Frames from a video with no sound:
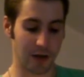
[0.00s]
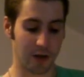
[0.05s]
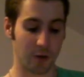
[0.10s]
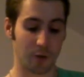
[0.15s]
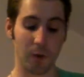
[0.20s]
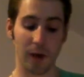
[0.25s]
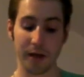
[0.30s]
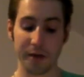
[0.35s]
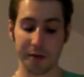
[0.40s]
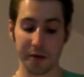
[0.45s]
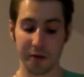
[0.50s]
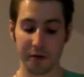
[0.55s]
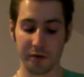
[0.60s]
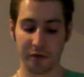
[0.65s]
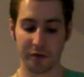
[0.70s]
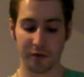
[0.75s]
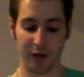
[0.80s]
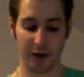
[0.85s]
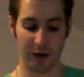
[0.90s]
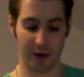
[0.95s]
When you
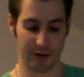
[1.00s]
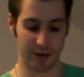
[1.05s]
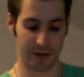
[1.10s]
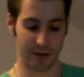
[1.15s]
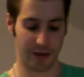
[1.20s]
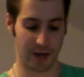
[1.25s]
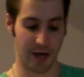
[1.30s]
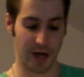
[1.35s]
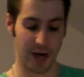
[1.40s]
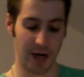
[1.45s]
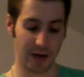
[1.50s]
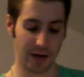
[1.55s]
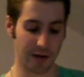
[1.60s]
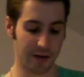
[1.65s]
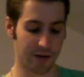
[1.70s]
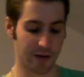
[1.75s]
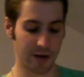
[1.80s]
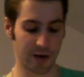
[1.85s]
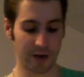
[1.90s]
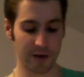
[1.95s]
find
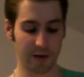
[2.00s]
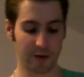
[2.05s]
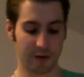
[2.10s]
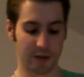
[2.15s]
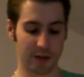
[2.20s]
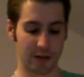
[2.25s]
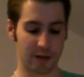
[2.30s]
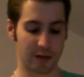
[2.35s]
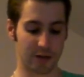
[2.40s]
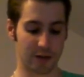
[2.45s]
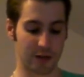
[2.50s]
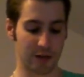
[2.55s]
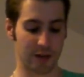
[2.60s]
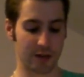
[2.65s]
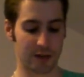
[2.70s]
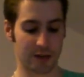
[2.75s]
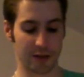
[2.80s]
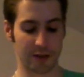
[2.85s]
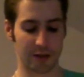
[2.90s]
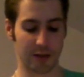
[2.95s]
anything of the
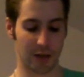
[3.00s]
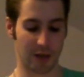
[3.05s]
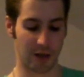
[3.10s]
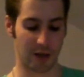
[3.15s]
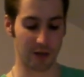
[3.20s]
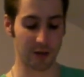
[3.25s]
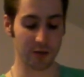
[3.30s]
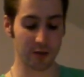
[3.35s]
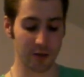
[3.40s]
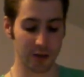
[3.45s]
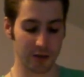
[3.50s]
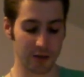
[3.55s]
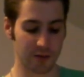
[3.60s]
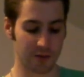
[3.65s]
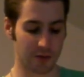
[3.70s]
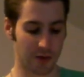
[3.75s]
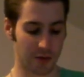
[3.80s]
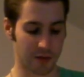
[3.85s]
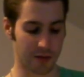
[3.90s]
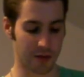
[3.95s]
solicitor who is
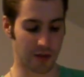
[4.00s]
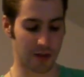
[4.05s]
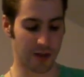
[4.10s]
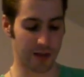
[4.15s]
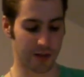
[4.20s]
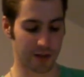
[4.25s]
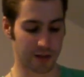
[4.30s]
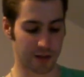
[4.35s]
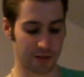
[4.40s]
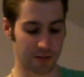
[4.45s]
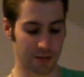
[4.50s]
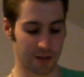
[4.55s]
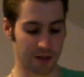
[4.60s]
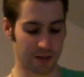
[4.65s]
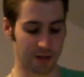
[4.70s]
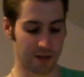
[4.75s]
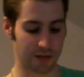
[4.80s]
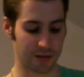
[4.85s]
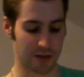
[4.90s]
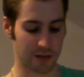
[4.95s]
for the late
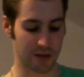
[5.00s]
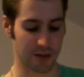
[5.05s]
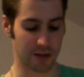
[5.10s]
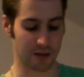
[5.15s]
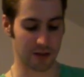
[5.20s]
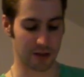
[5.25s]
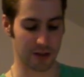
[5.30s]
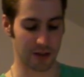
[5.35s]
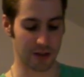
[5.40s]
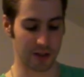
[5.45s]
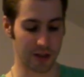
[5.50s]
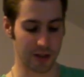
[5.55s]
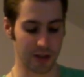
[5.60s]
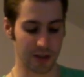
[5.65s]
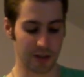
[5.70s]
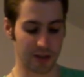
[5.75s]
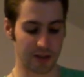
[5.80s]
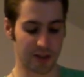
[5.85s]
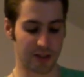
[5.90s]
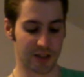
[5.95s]
Mrs. Westenra,
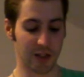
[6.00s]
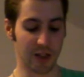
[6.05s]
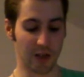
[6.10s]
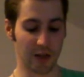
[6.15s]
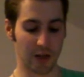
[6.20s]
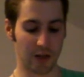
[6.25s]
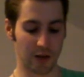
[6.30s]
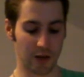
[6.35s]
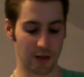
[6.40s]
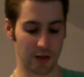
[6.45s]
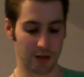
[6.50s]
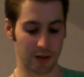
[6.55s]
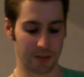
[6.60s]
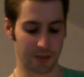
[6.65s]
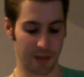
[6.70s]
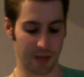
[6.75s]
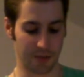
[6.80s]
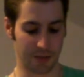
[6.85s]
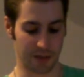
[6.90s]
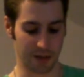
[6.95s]
seal all her
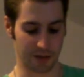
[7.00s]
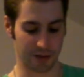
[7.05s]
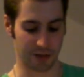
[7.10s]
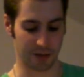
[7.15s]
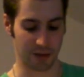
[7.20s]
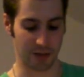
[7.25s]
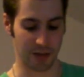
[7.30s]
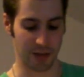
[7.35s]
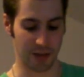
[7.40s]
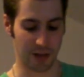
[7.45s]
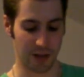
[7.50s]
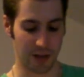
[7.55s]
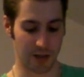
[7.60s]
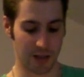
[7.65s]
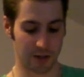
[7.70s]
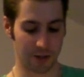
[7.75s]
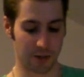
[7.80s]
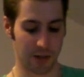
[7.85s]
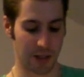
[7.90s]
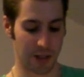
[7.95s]
papers,
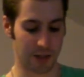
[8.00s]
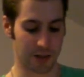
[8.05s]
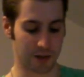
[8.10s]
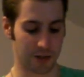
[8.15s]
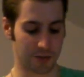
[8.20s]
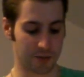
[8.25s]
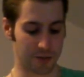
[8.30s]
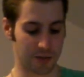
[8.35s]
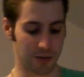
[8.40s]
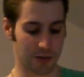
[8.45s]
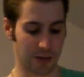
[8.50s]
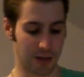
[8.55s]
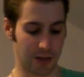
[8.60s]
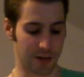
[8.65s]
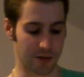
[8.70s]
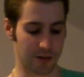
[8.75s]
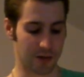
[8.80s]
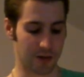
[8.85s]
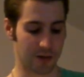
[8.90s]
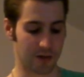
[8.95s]
and write him
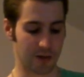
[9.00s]
tonight.